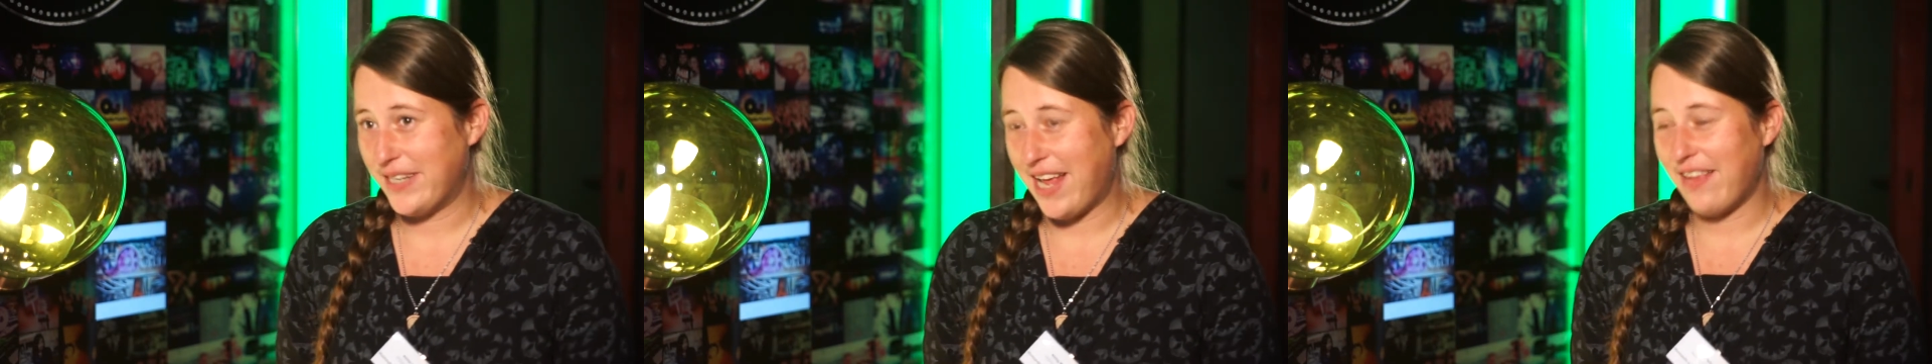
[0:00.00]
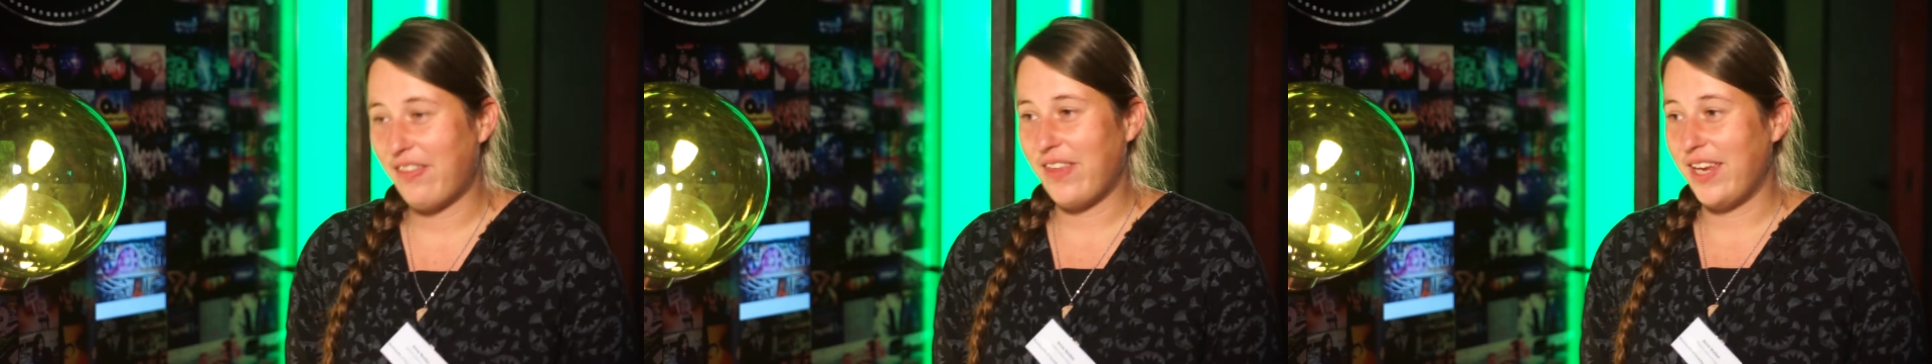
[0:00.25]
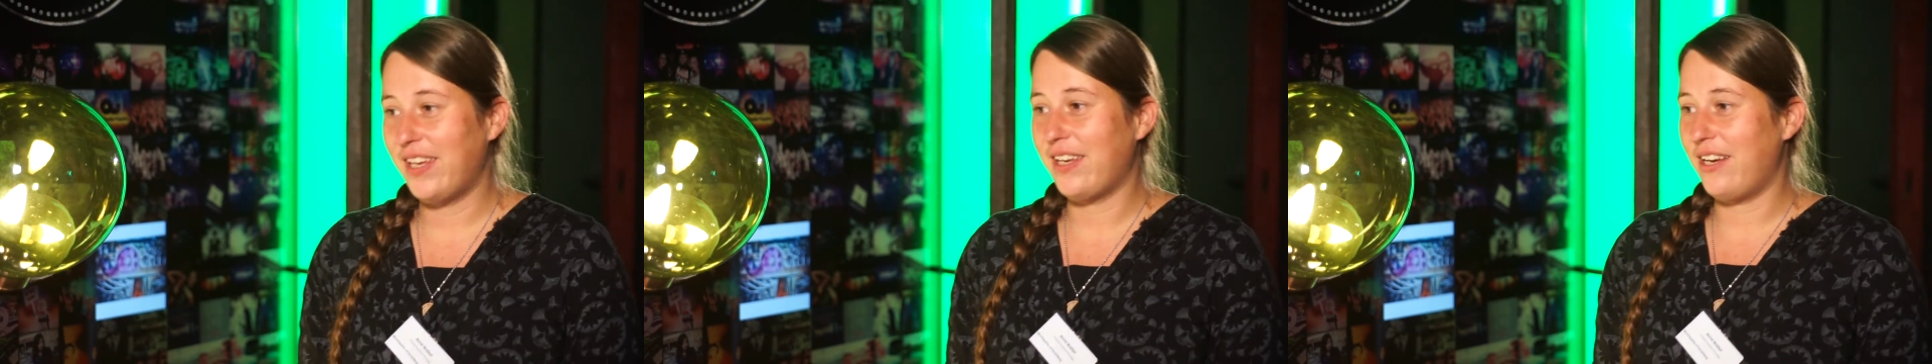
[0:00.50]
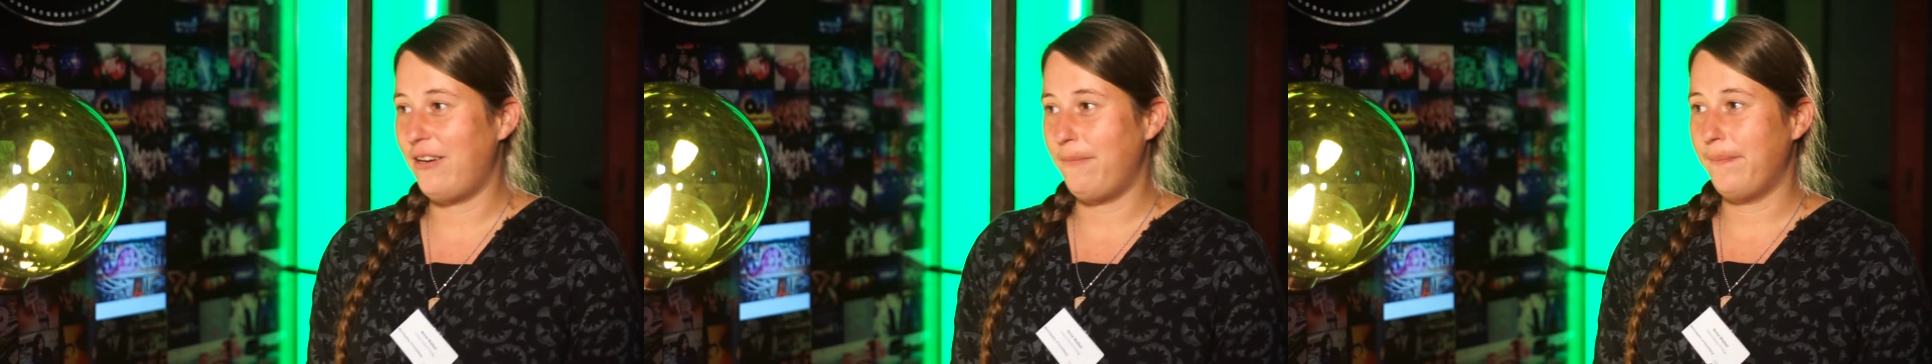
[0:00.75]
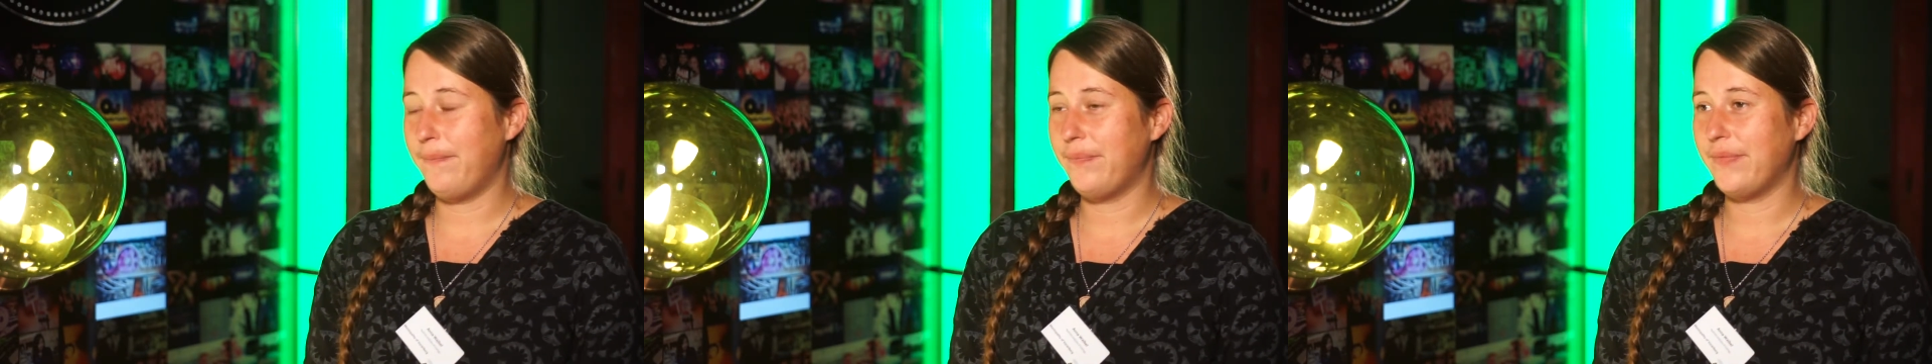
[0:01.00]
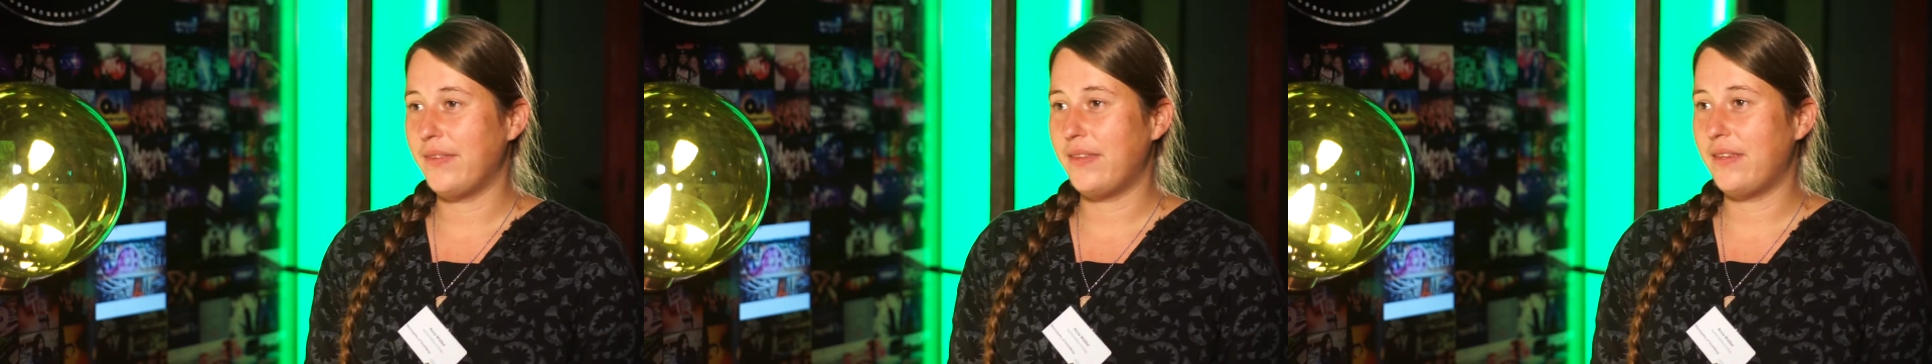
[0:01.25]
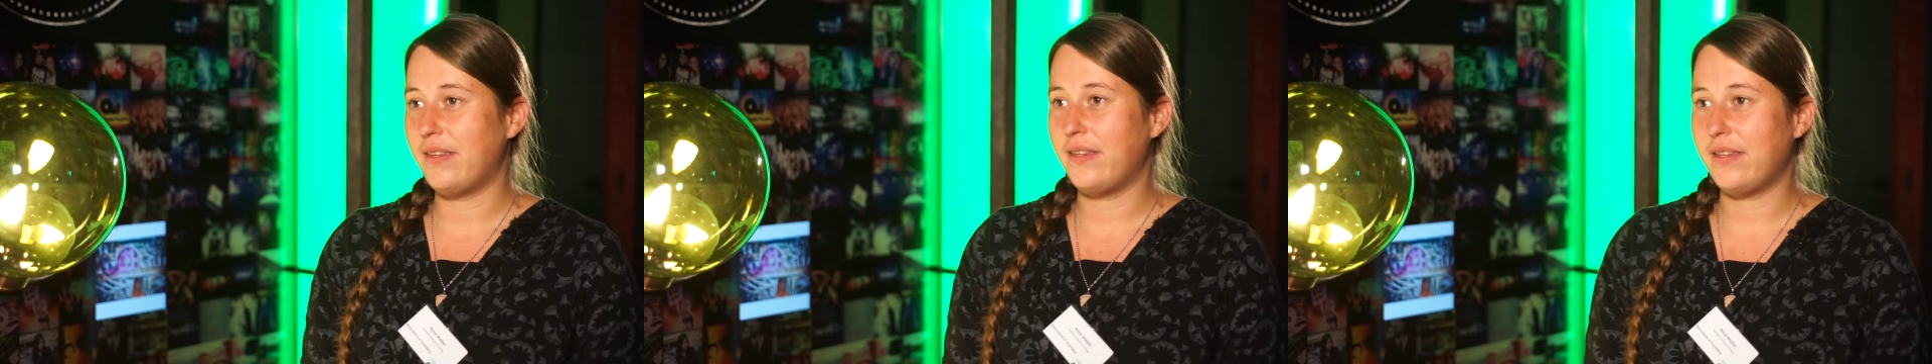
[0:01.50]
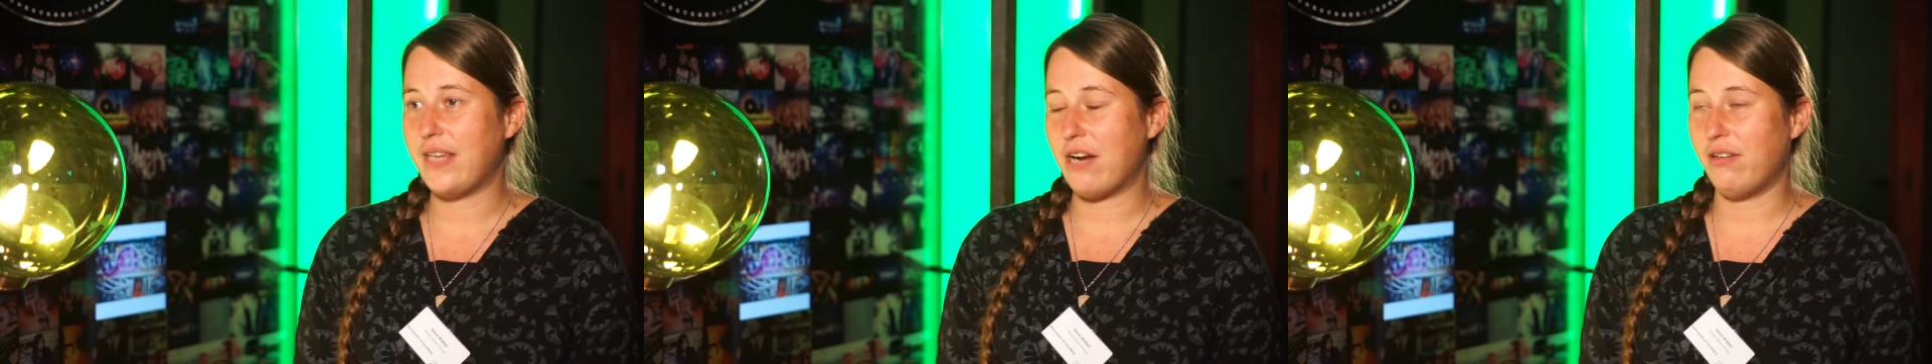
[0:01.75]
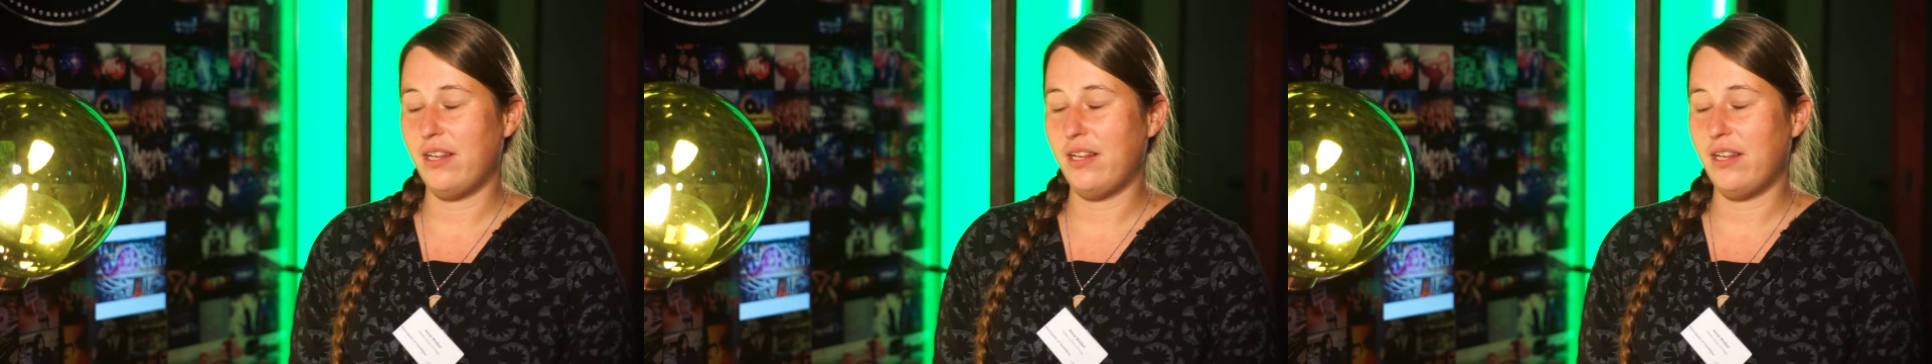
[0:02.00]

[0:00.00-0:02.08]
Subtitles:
and I think there